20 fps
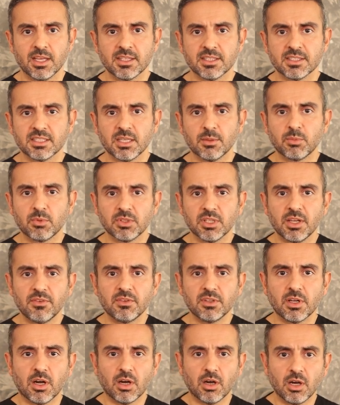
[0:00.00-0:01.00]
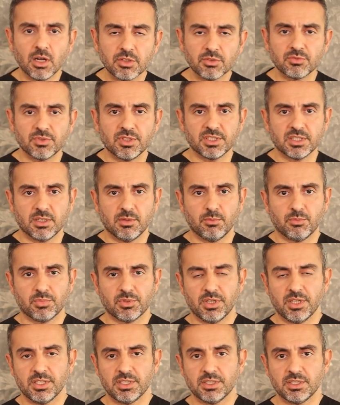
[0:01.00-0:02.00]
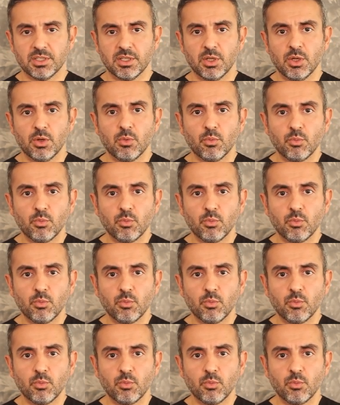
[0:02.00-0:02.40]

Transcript: The subclavian artery is compressed,